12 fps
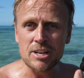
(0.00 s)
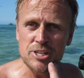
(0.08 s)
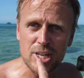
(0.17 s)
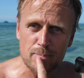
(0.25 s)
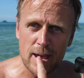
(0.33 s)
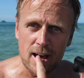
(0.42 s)

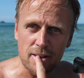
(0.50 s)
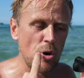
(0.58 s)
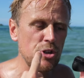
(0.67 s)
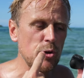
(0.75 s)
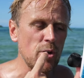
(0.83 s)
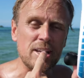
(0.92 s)
into your mouth.
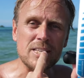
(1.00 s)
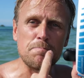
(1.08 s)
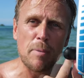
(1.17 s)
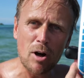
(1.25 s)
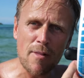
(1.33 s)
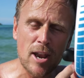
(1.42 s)
When you
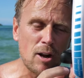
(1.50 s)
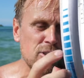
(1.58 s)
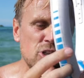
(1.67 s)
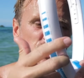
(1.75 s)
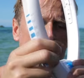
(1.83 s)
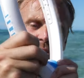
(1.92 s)
expel that
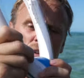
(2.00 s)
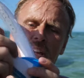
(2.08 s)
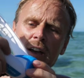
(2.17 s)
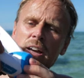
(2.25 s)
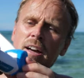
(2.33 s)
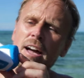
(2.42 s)
oxygen,
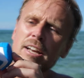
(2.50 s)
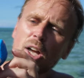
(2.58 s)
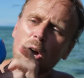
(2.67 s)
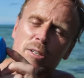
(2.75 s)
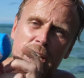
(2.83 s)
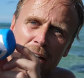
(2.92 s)
it
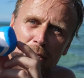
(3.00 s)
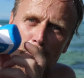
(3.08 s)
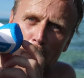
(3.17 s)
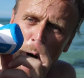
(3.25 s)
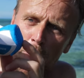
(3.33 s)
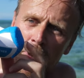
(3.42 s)
goes out the
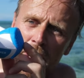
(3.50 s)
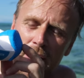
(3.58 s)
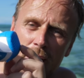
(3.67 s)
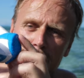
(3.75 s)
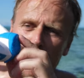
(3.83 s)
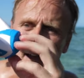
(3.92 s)
bottom
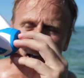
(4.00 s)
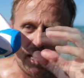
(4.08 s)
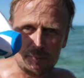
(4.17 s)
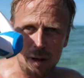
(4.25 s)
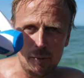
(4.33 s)
here as